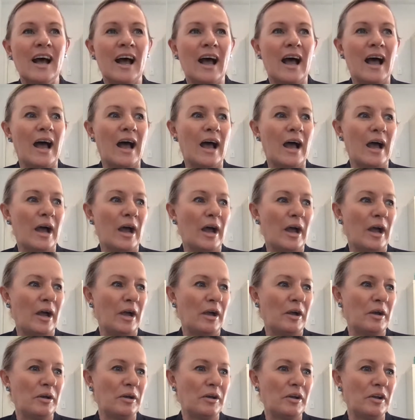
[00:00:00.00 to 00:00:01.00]

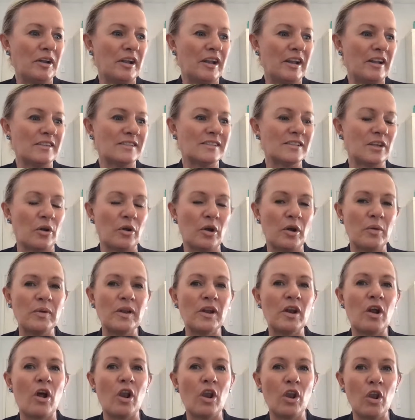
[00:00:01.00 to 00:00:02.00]

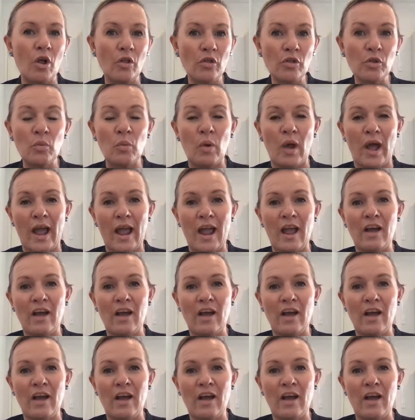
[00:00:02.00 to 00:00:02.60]
Along the way,